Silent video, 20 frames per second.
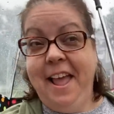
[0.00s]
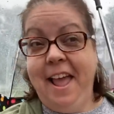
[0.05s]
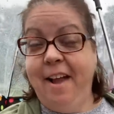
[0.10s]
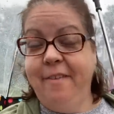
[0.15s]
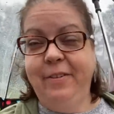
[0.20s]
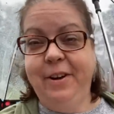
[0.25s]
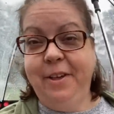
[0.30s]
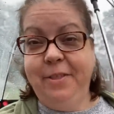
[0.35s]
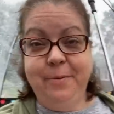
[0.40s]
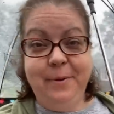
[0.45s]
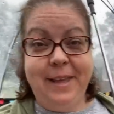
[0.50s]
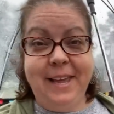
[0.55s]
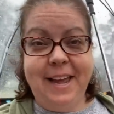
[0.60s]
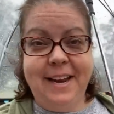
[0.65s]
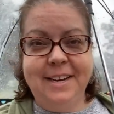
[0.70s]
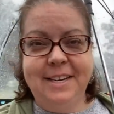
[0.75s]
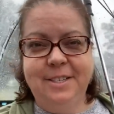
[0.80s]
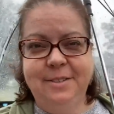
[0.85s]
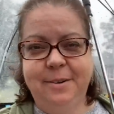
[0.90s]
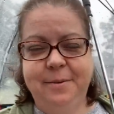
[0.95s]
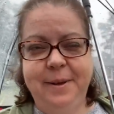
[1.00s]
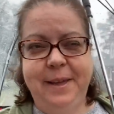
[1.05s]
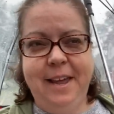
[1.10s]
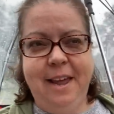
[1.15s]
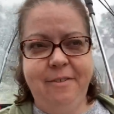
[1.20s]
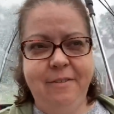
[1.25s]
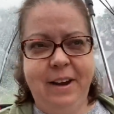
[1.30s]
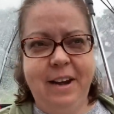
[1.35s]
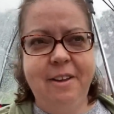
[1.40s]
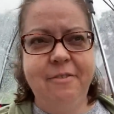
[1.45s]
Every other weekend, I do a
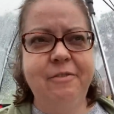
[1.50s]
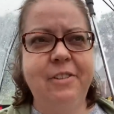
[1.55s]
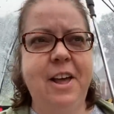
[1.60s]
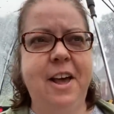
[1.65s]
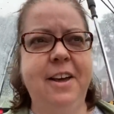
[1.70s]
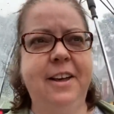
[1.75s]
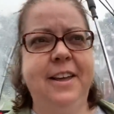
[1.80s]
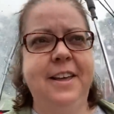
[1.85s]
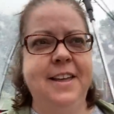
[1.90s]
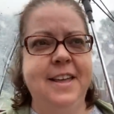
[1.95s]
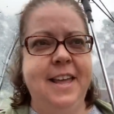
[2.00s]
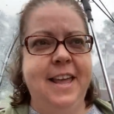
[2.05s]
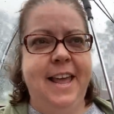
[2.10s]
weekend reading vlog.